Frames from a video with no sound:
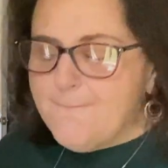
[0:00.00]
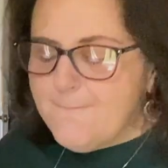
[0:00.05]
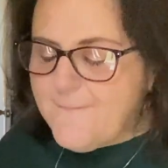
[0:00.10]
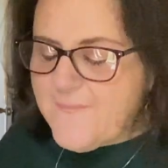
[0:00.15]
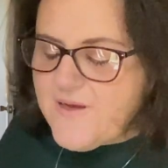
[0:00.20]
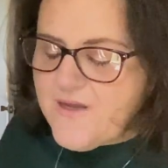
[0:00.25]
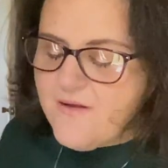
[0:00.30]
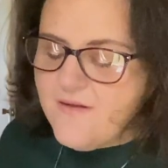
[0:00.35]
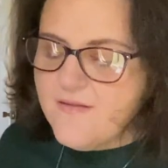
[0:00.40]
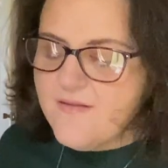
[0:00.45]

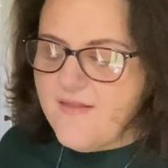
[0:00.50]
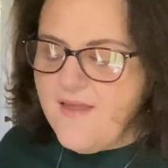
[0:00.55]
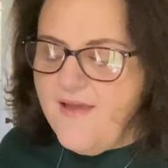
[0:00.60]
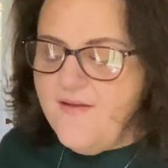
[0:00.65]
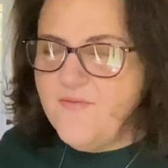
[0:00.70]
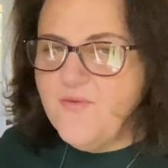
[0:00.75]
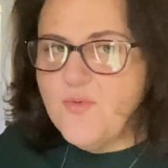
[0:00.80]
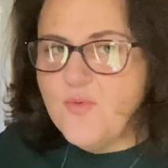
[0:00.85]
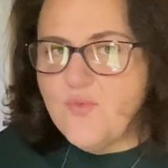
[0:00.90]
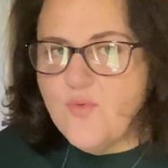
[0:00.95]
because I
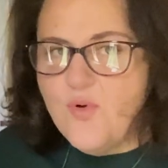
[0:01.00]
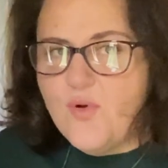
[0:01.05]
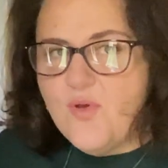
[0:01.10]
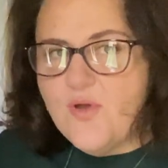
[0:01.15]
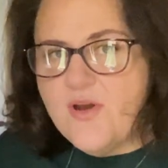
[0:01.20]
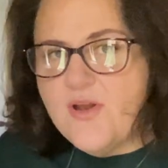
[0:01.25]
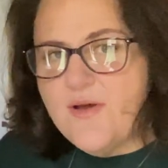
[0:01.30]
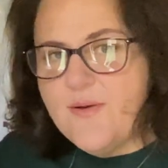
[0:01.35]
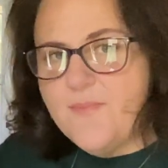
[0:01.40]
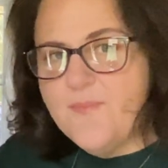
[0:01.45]
have to roll
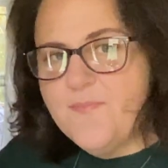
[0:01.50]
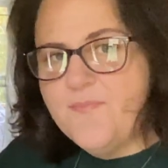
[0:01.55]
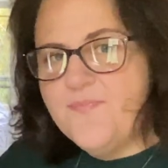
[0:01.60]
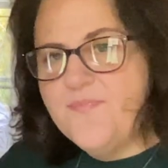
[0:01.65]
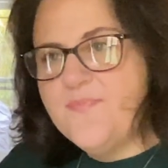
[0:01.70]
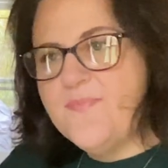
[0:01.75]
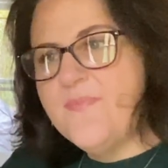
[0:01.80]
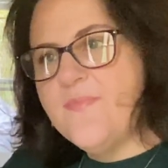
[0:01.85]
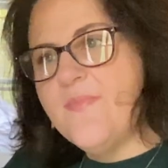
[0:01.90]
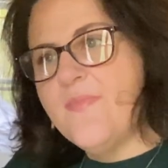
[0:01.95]
it up
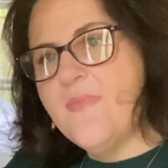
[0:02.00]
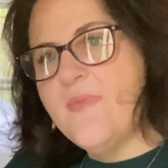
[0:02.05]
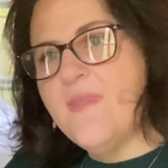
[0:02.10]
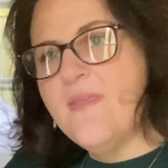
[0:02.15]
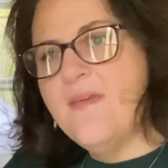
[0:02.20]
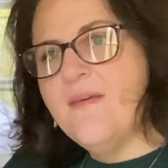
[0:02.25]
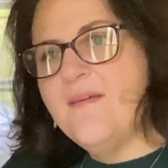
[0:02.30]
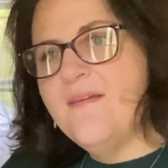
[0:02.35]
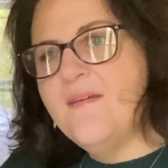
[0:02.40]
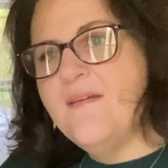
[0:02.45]

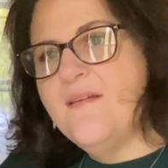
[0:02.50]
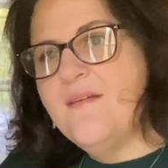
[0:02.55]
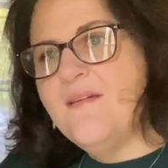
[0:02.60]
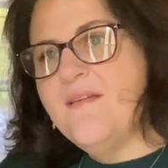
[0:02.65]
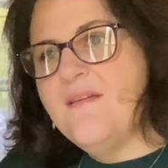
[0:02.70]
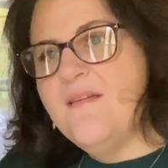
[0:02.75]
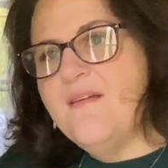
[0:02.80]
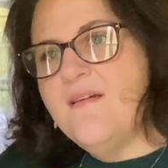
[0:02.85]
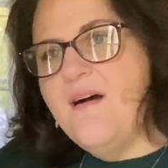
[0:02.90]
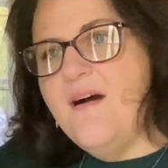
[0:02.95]

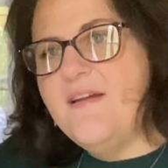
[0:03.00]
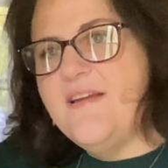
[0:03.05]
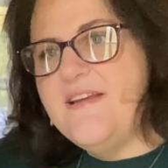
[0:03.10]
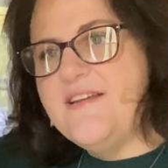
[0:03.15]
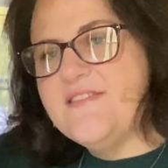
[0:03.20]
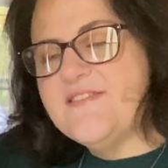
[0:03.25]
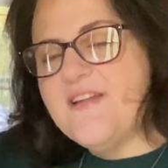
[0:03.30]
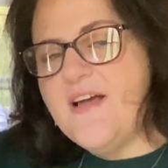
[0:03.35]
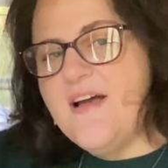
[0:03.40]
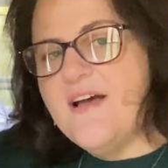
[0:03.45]
on
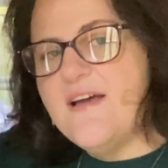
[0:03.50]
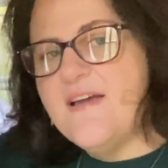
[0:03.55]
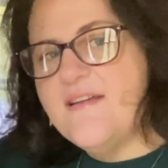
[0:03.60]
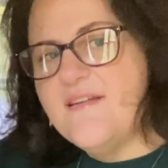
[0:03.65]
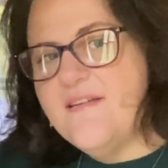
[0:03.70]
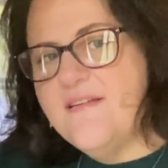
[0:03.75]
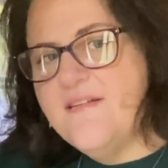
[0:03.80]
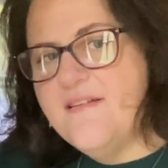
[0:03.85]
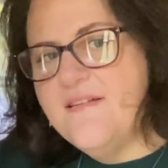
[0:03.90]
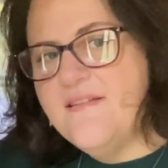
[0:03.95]
each side,